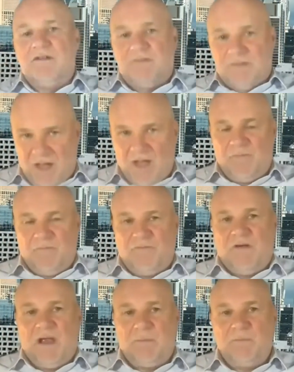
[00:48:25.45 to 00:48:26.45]

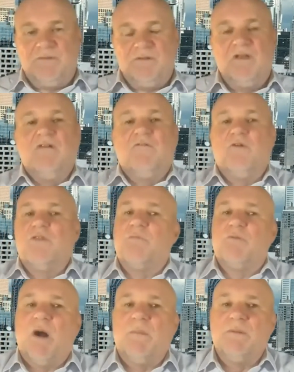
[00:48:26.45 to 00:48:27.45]
timeframes for the
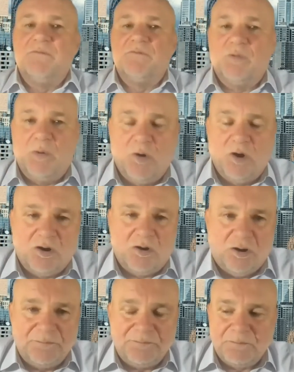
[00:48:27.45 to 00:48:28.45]
problems we work on.